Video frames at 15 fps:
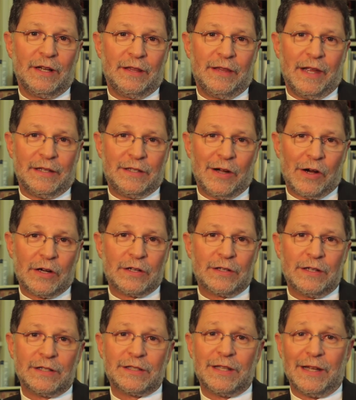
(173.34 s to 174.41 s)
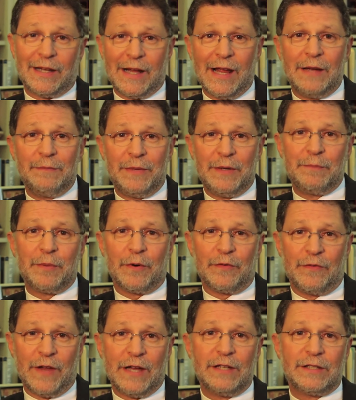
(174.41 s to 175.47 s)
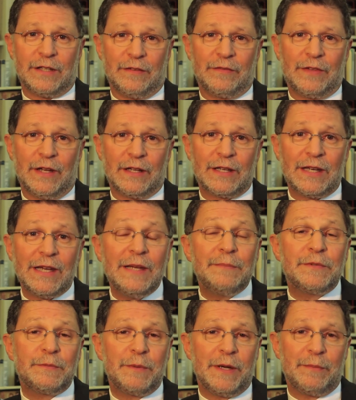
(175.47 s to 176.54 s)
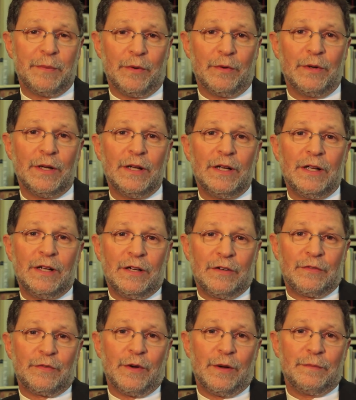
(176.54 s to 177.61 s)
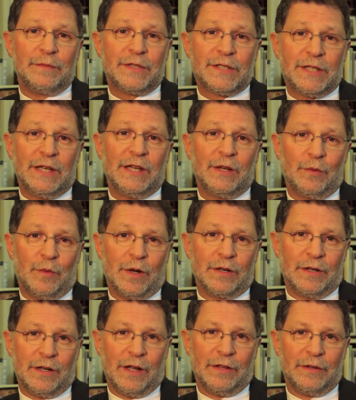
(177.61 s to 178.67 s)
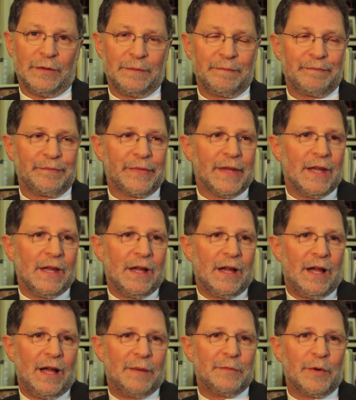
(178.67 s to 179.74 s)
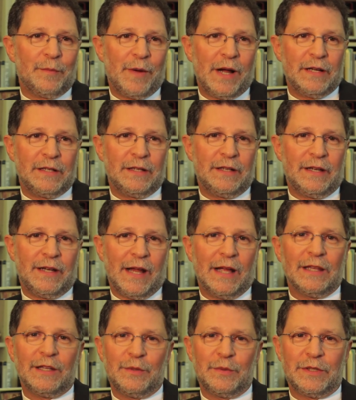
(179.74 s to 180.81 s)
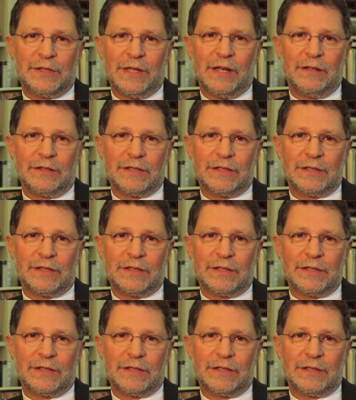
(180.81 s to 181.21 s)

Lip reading: that can be pervasive, that keeps people from seeing one another. I'm reminded that Elie Wiesel